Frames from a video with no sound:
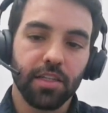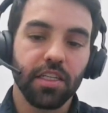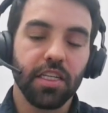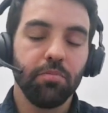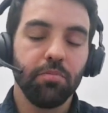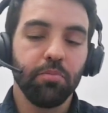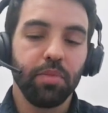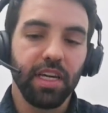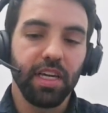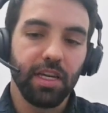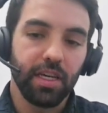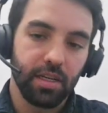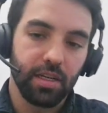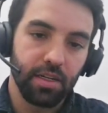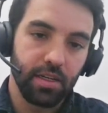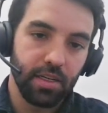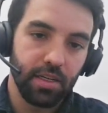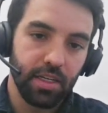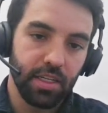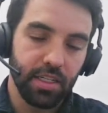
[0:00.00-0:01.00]
TP
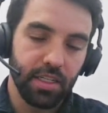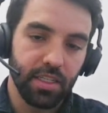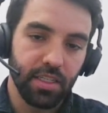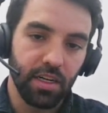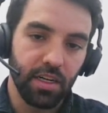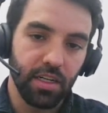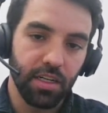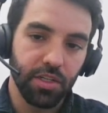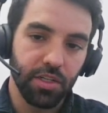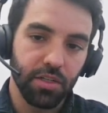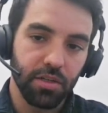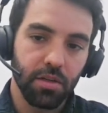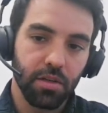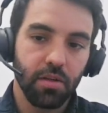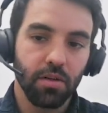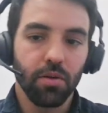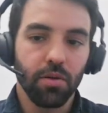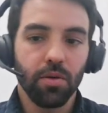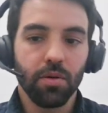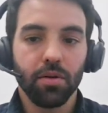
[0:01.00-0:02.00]
installation
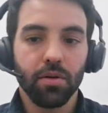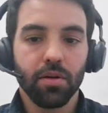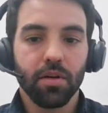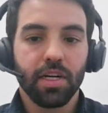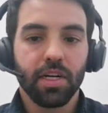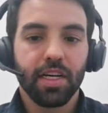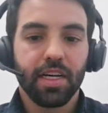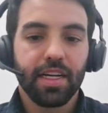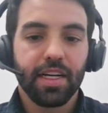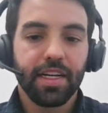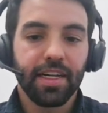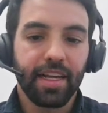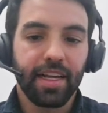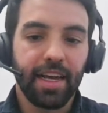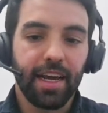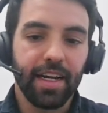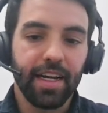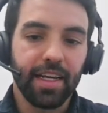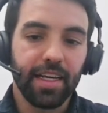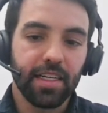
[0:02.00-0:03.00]
or the
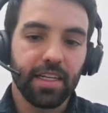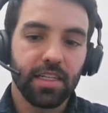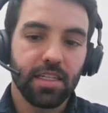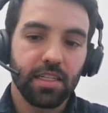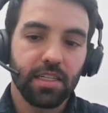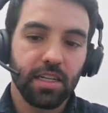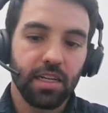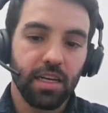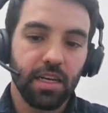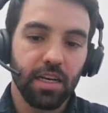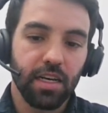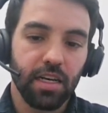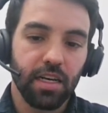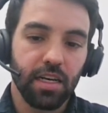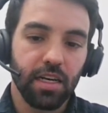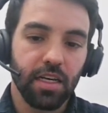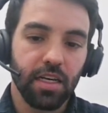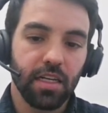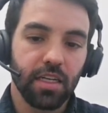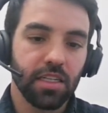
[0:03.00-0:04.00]

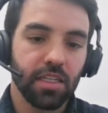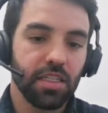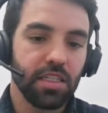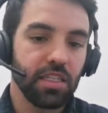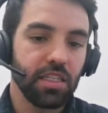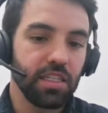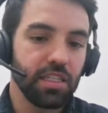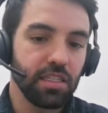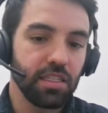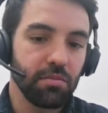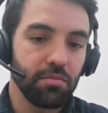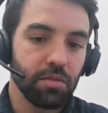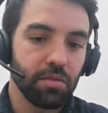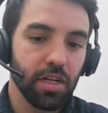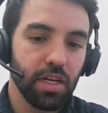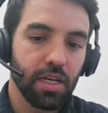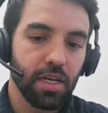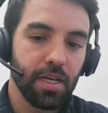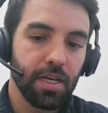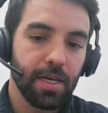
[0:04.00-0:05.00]
KNX system.
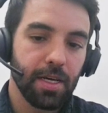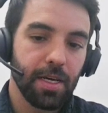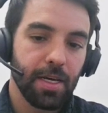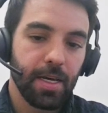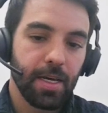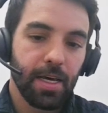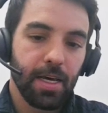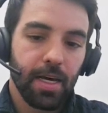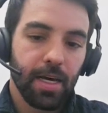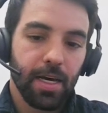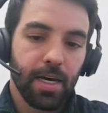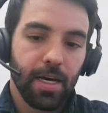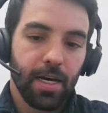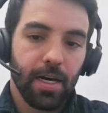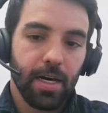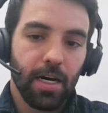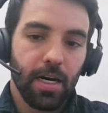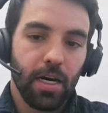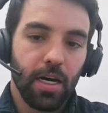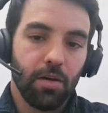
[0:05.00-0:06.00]

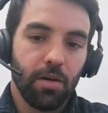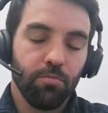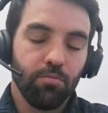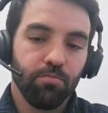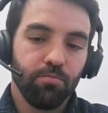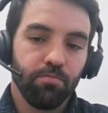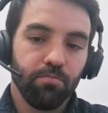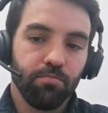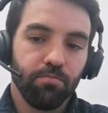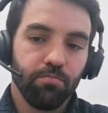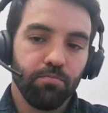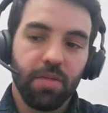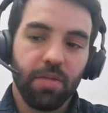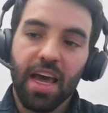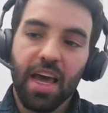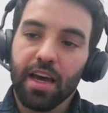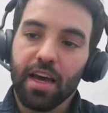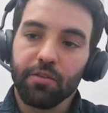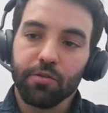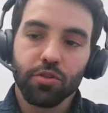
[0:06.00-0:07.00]

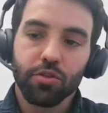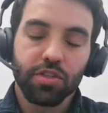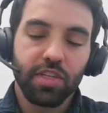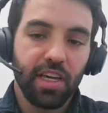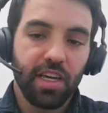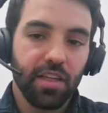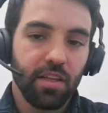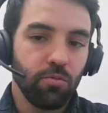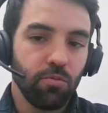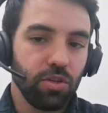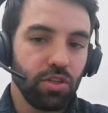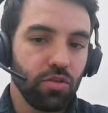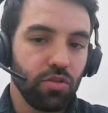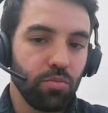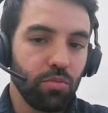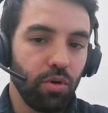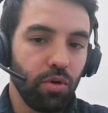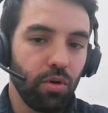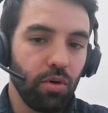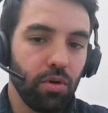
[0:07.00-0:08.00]
Yeah, I have to say that we
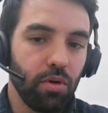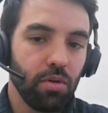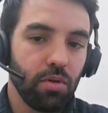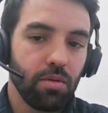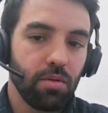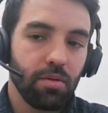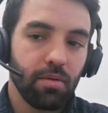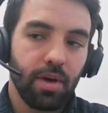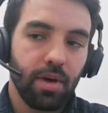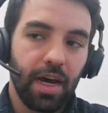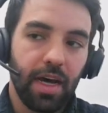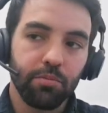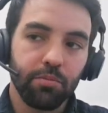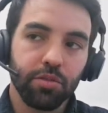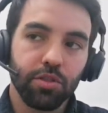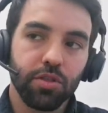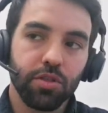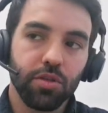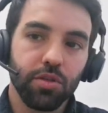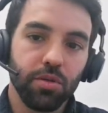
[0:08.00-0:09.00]
support
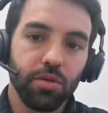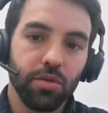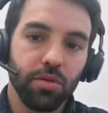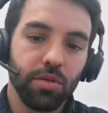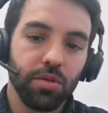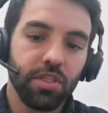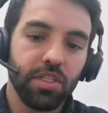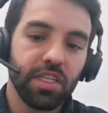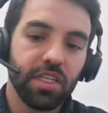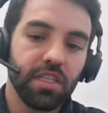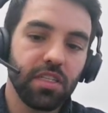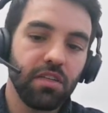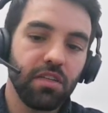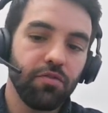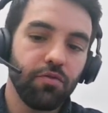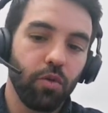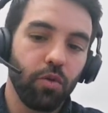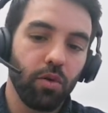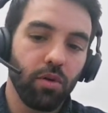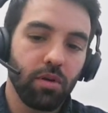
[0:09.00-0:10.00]
up to
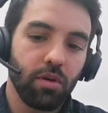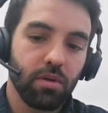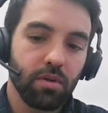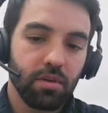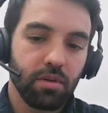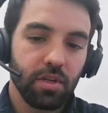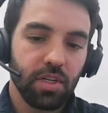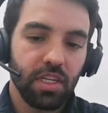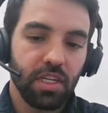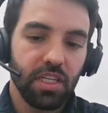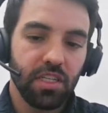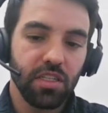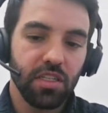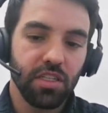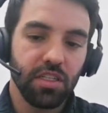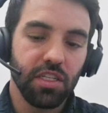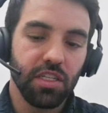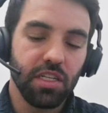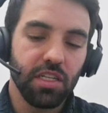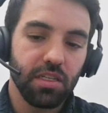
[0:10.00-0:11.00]
64
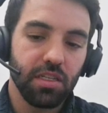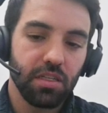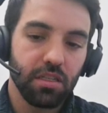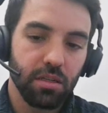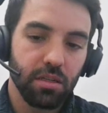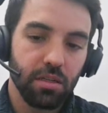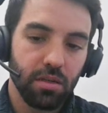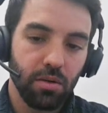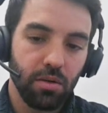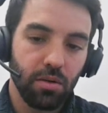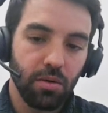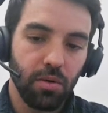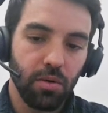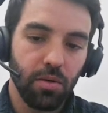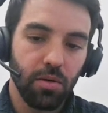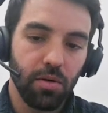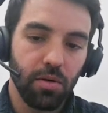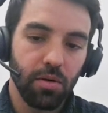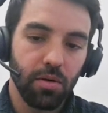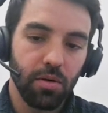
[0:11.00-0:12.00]
ECGs
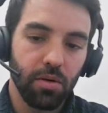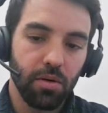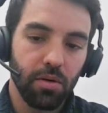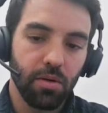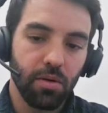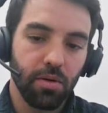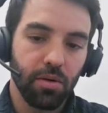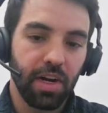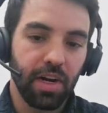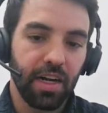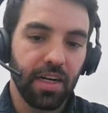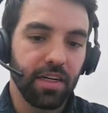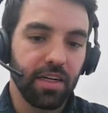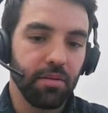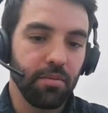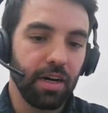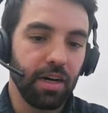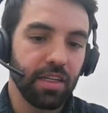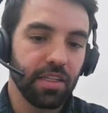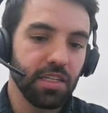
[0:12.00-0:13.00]
or DALI
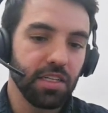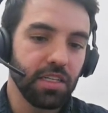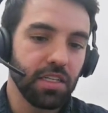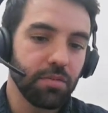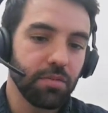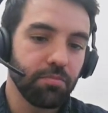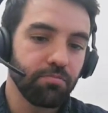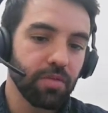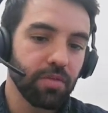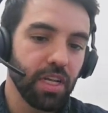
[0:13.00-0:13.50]
devices,